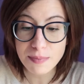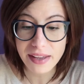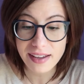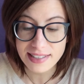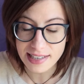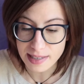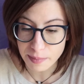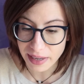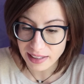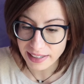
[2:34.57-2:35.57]
because
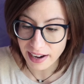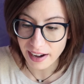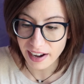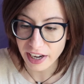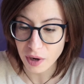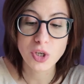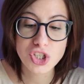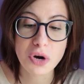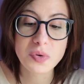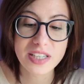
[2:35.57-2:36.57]
Isabel and we
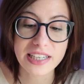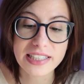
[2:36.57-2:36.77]
chose it